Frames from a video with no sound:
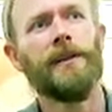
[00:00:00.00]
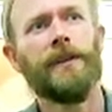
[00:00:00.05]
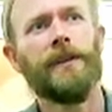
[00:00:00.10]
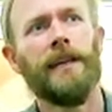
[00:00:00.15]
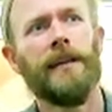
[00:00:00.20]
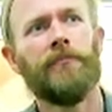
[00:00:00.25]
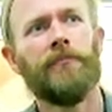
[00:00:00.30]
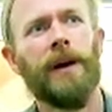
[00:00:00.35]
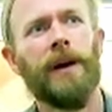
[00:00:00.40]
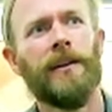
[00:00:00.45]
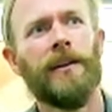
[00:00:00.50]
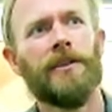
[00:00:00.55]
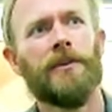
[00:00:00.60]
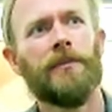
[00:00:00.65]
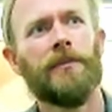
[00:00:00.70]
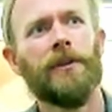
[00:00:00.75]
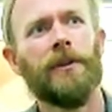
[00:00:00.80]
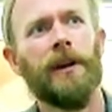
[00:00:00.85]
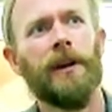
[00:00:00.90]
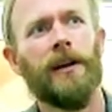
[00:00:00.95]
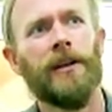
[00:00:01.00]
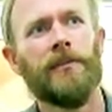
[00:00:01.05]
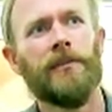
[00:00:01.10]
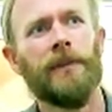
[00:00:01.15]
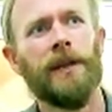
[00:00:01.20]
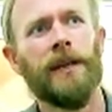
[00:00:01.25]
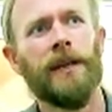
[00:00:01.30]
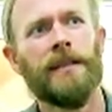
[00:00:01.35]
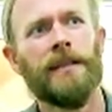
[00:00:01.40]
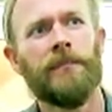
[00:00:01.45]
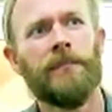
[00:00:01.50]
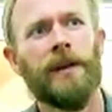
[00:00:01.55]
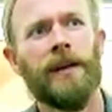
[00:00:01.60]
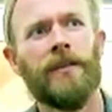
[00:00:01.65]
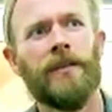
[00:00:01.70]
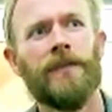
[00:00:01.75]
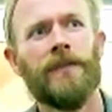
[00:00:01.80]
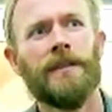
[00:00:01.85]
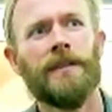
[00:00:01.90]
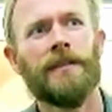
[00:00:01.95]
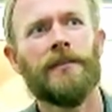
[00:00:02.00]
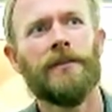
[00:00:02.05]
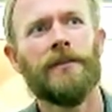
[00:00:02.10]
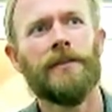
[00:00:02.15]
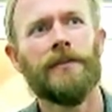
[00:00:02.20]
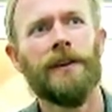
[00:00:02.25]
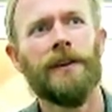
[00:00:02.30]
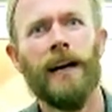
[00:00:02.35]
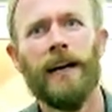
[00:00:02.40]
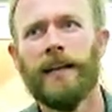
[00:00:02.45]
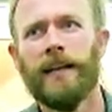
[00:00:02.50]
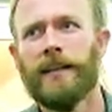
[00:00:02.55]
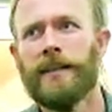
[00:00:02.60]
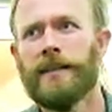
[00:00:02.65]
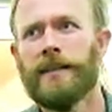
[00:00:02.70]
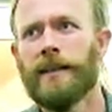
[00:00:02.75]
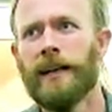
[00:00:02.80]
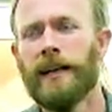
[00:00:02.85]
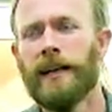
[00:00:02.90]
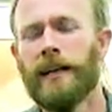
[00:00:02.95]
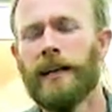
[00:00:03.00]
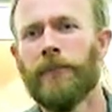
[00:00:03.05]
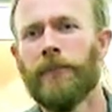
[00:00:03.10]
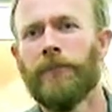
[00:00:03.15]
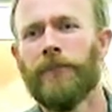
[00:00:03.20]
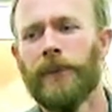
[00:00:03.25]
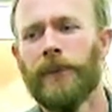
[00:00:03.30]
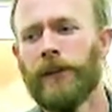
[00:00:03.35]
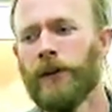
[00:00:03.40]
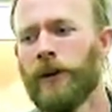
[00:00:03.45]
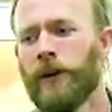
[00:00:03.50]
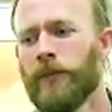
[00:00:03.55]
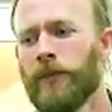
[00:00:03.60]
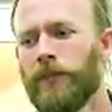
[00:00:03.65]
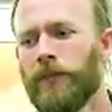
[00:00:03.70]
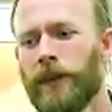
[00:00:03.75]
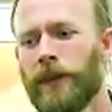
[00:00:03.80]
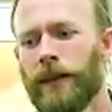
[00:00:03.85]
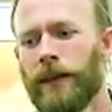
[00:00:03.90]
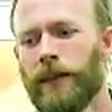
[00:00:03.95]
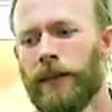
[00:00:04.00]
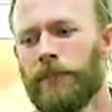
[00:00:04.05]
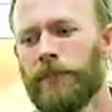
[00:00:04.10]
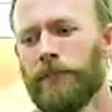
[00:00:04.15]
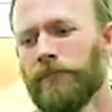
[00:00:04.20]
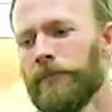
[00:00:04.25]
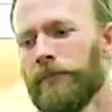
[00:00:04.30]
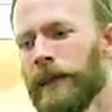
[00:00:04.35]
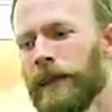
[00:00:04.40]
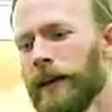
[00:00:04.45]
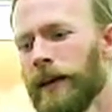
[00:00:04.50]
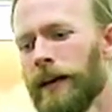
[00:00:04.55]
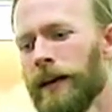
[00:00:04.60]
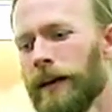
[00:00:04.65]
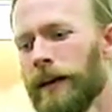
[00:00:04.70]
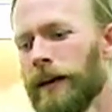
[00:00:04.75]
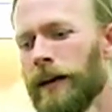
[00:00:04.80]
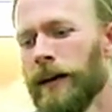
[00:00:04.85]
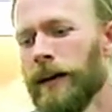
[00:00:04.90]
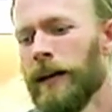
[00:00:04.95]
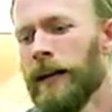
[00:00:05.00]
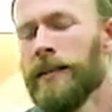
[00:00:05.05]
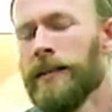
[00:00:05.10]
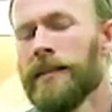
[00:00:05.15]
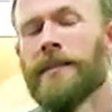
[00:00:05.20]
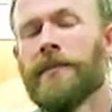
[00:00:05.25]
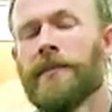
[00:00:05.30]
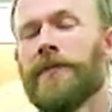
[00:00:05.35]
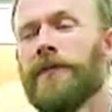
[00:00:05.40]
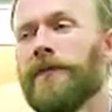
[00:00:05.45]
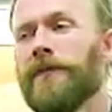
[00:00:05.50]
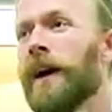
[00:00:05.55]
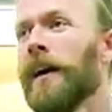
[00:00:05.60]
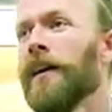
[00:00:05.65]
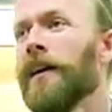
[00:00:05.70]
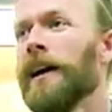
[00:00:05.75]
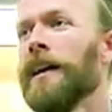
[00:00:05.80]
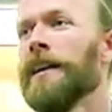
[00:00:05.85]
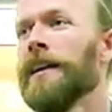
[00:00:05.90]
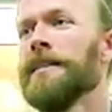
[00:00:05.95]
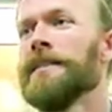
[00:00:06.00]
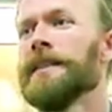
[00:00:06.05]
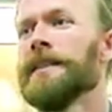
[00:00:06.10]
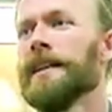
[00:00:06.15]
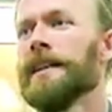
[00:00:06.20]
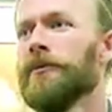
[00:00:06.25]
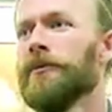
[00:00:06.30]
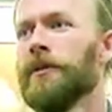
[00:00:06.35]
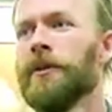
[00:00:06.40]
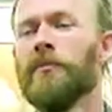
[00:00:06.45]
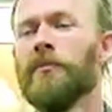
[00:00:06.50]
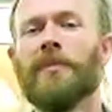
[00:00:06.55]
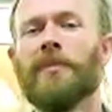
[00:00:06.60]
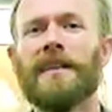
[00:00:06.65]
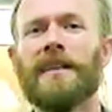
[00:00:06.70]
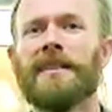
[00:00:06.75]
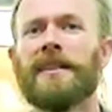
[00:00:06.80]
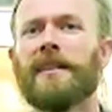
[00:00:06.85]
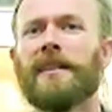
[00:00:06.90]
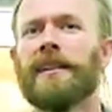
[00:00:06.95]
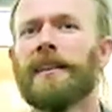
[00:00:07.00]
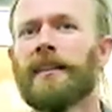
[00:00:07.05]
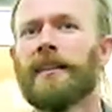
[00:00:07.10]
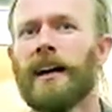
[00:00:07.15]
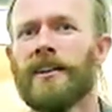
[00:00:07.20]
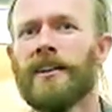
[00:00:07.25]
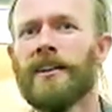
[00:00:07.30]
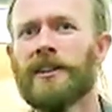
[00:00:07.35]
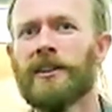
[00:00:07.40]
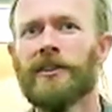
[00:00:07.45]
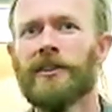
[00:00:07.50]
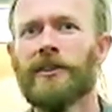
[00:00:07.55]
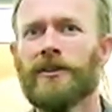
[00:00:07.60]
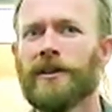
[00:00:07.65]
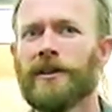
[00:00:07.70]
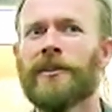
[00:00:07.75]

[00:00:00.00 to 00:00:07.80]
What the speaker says: of an impenetrable argument. It's a metaphysical divide. It's like, it is a robustly logical